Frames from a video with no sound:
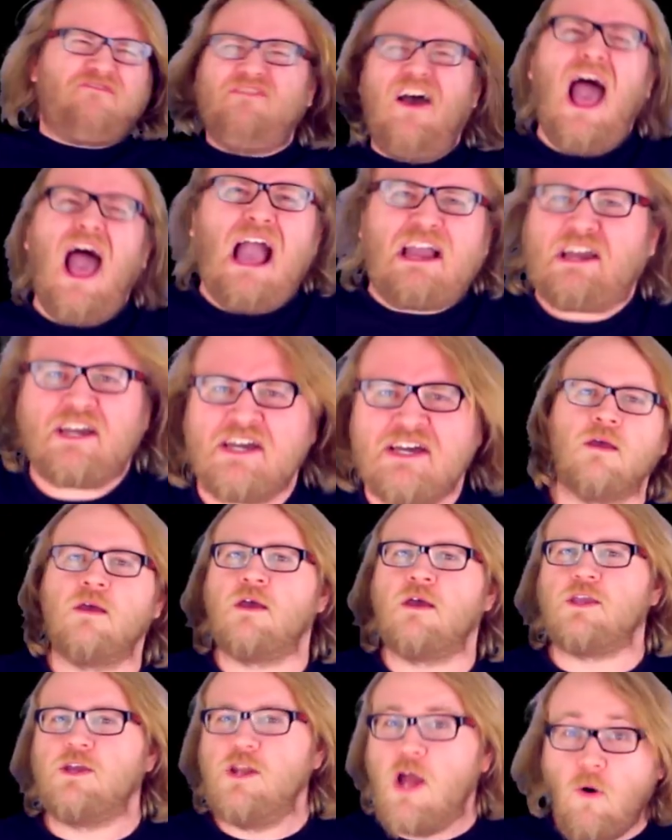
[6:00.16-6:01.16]
the fuck?
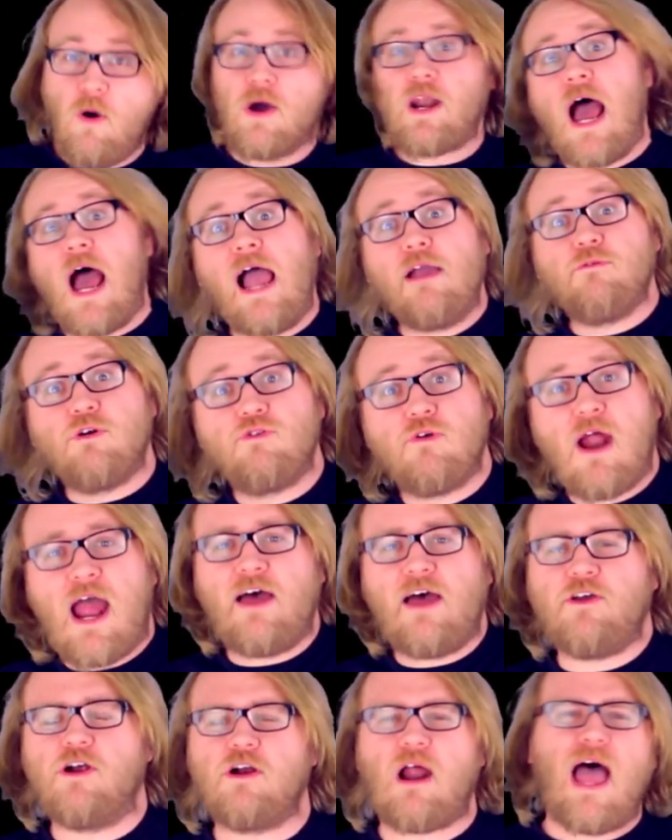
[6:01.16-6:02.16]
You know what I would
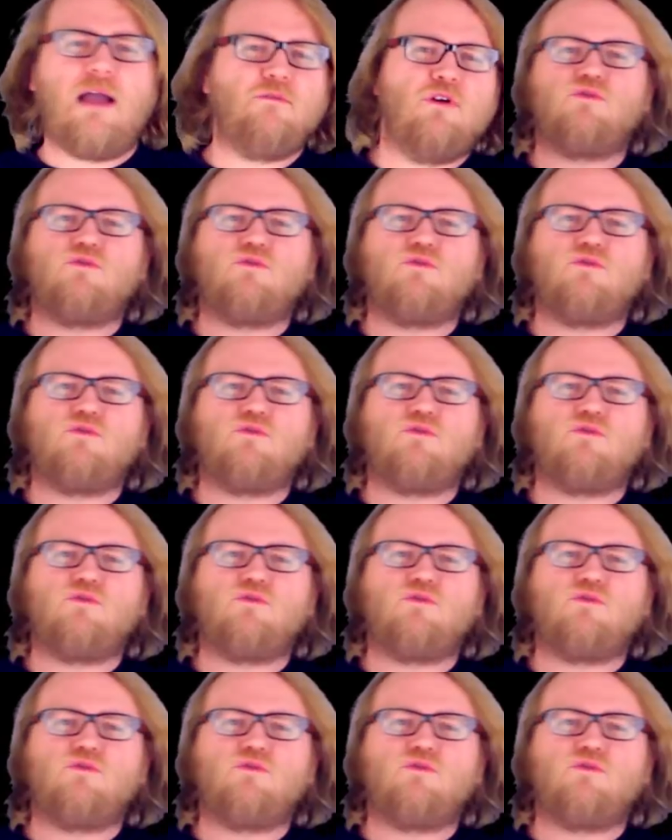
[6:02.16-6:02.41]
rather? I